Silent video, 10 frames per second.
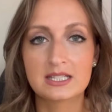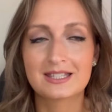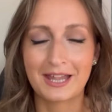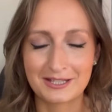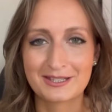
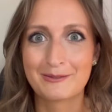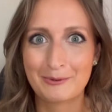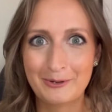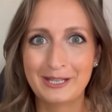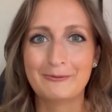That's the
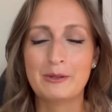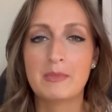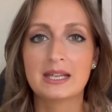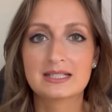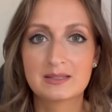point. We
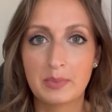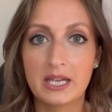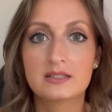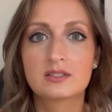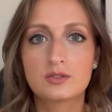make
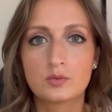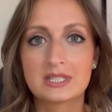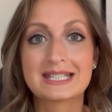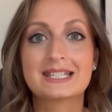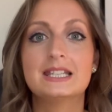space to
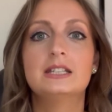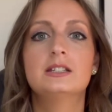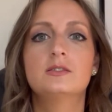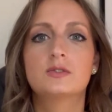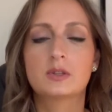
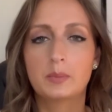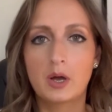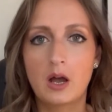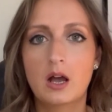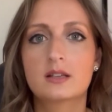receive the
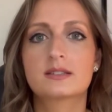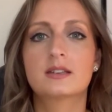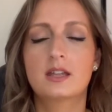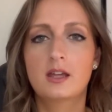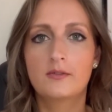
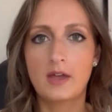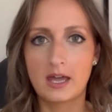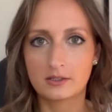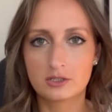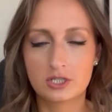positive
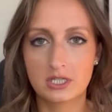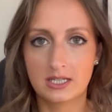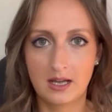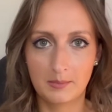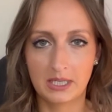energy
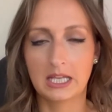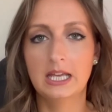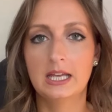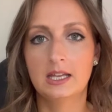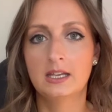coming
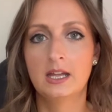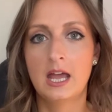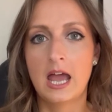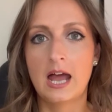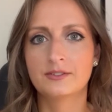in,
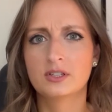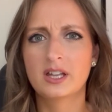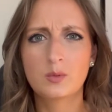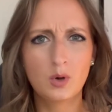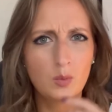and they're
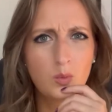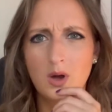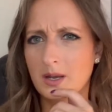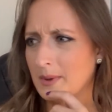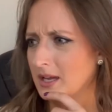like, well,
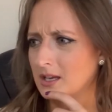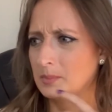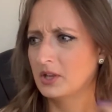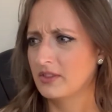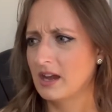what am I gonna
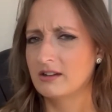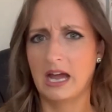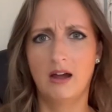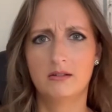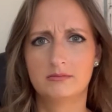put there
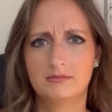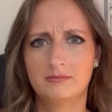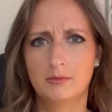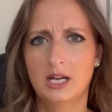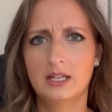now?
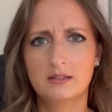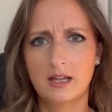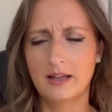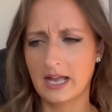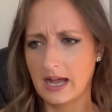What?
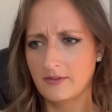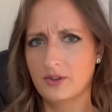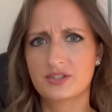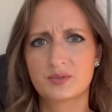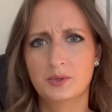I have
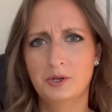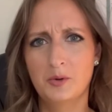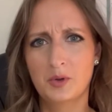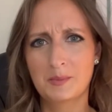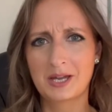all this
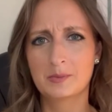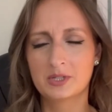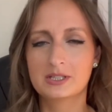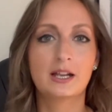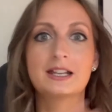room, what am I gonna
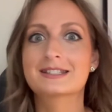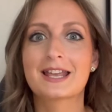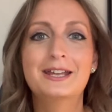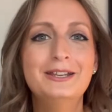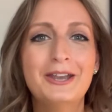put there? And it's
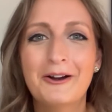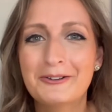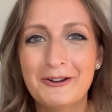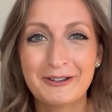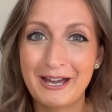like,
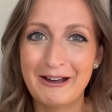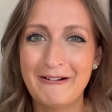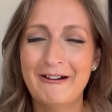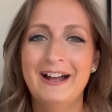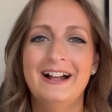
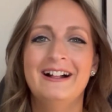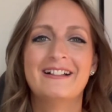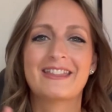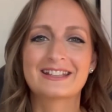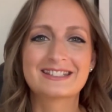no,
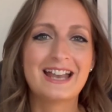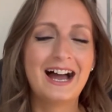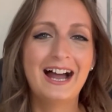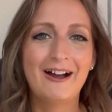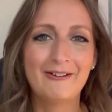that's
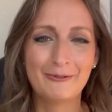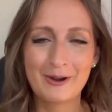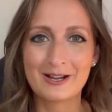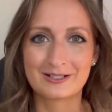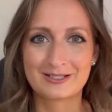not how it works.